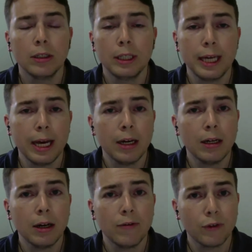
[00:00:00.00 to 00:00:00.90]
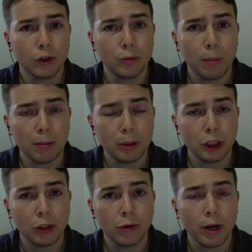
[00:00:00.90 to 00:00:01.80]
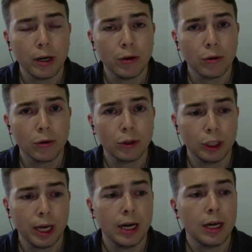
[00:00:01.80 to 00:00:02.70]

to get a first publishing credit or to get